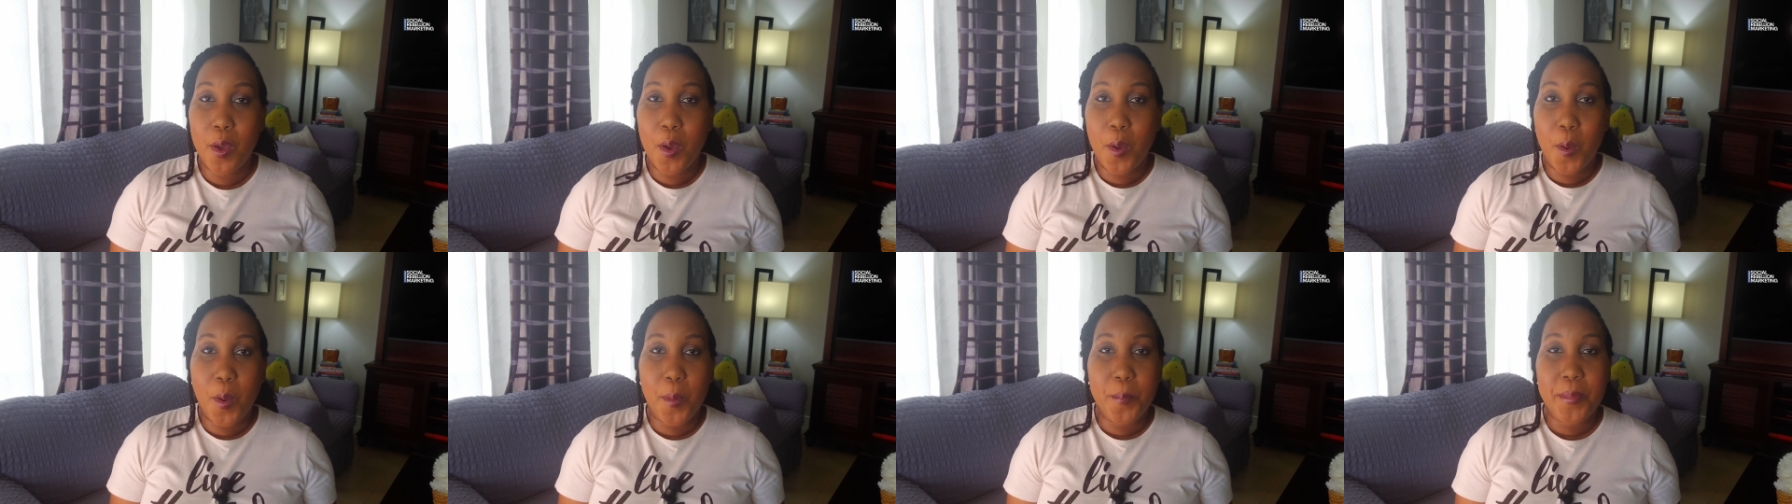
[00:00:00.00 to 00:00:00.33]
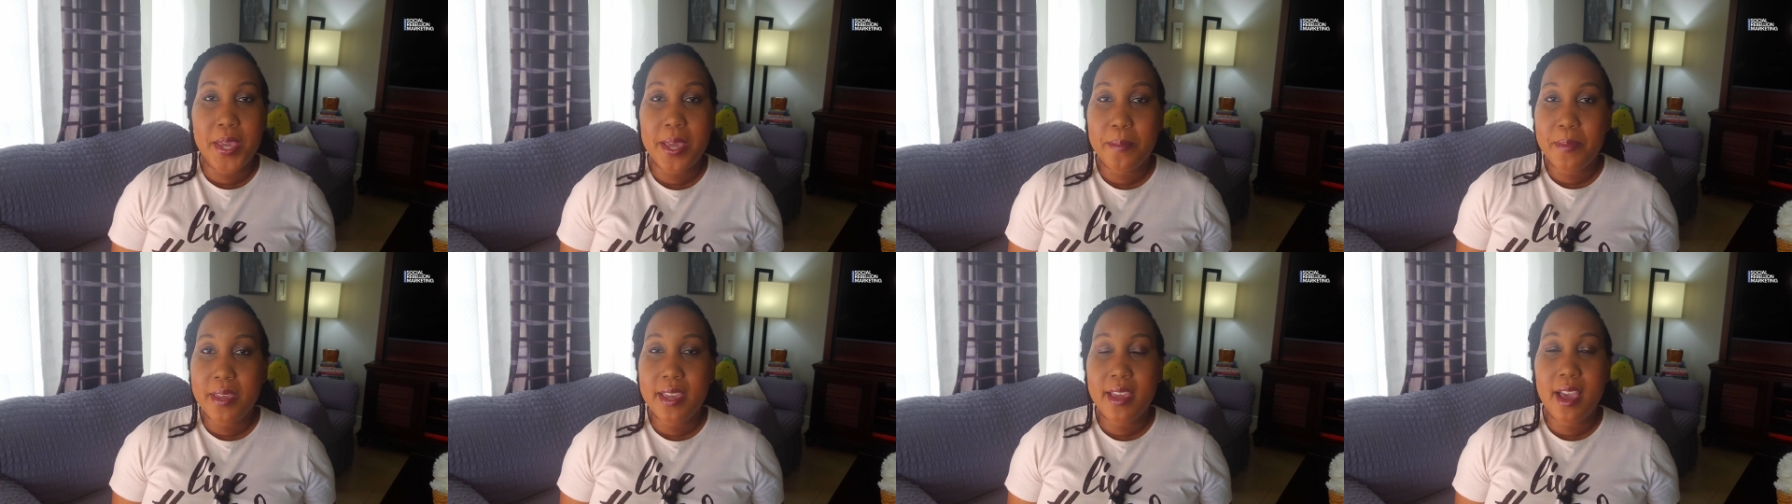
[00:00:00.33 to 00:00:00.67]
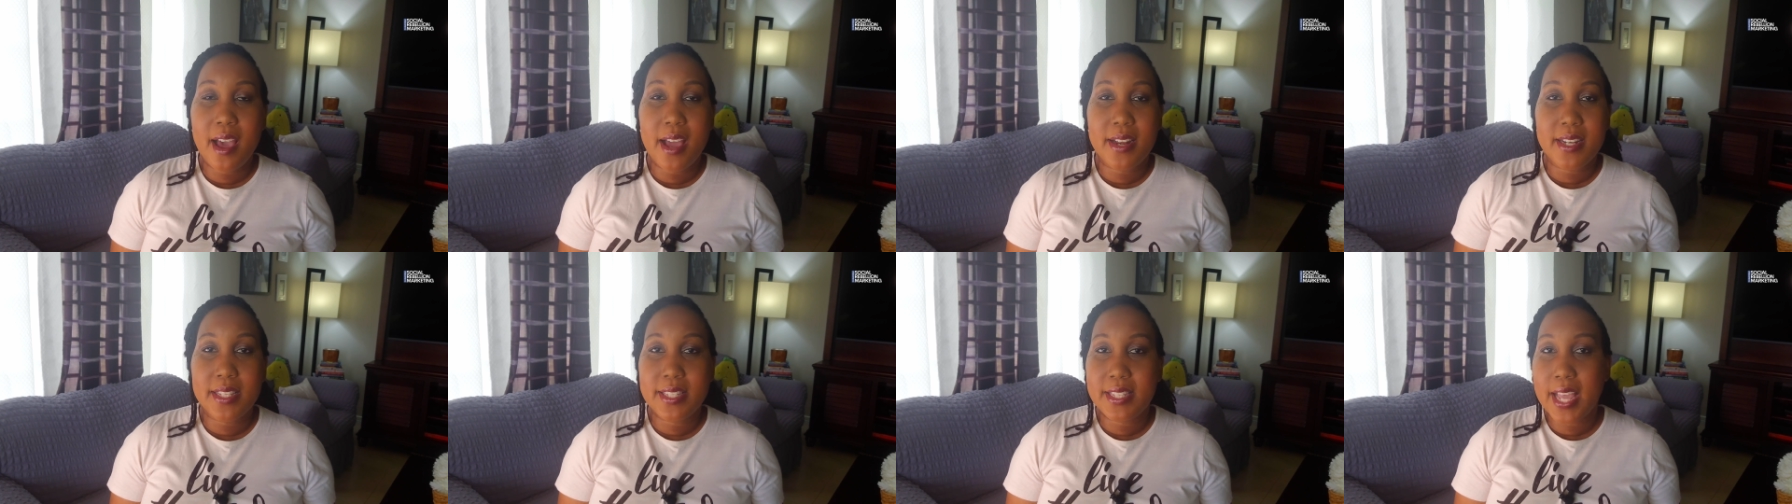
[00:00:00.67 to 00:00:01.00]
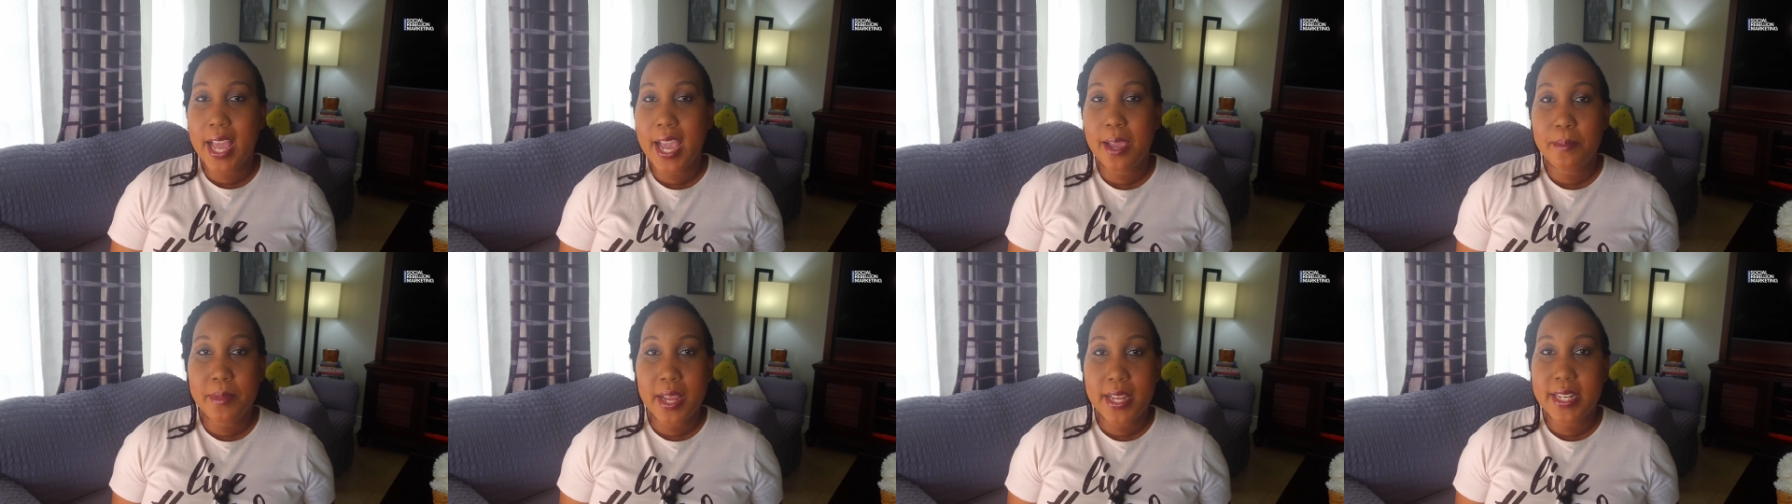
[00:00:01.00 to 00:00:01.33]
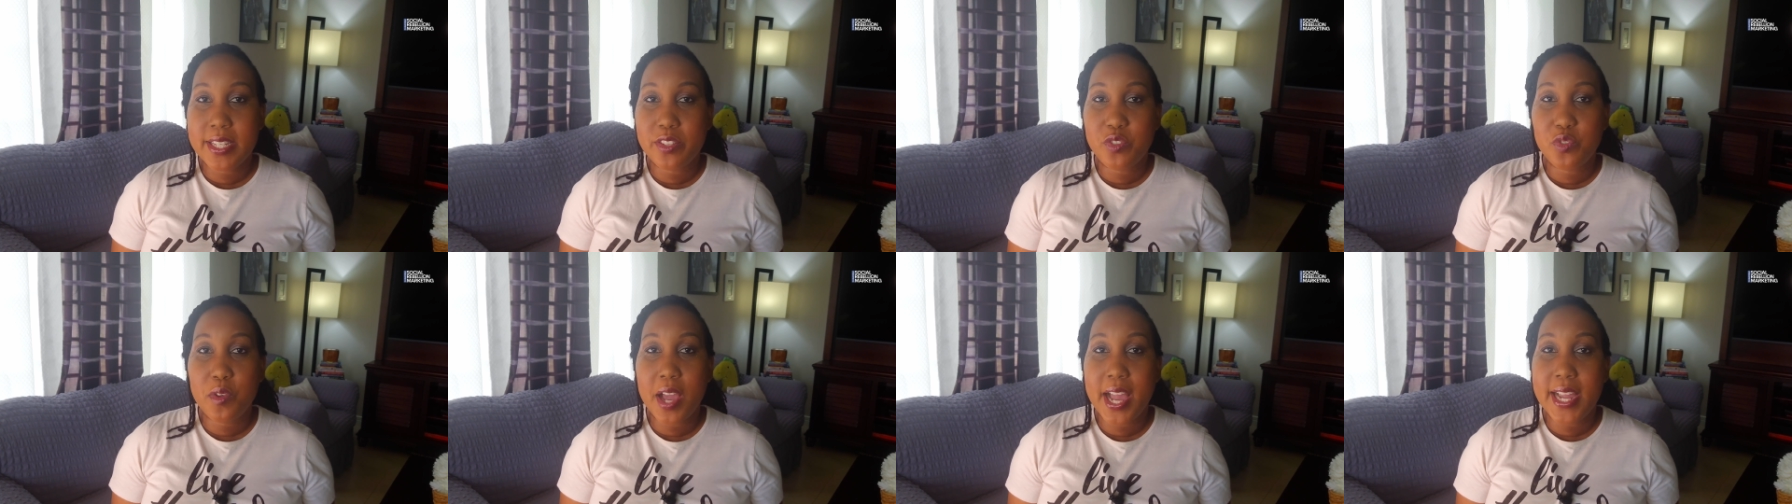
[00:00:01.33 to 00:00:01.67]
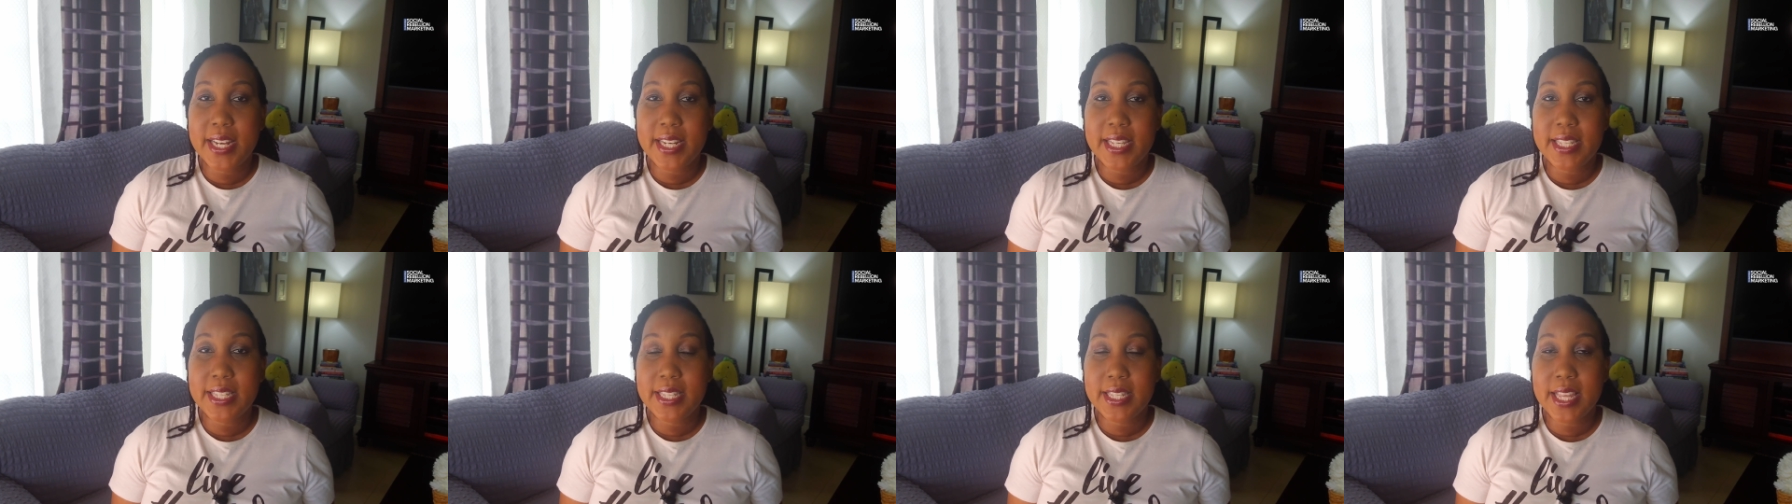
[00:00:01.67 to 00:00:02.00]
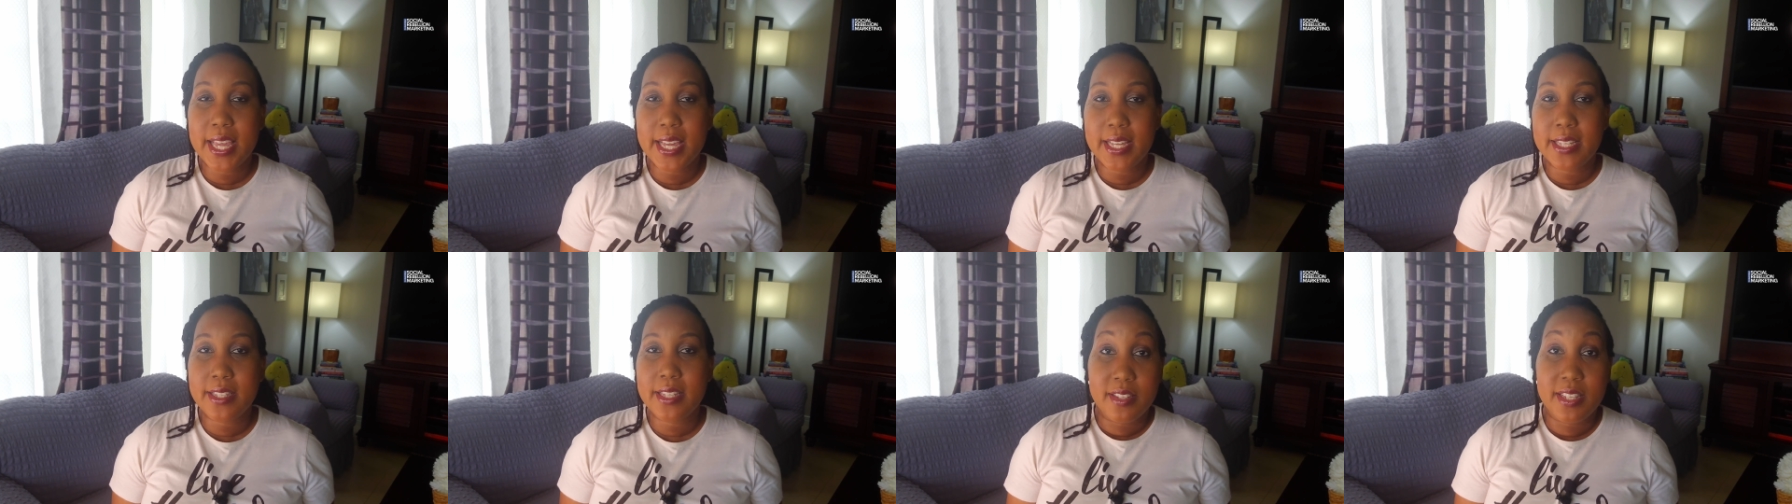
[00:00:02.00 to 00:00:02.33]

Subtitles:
Or maybe at the time that they tried these things,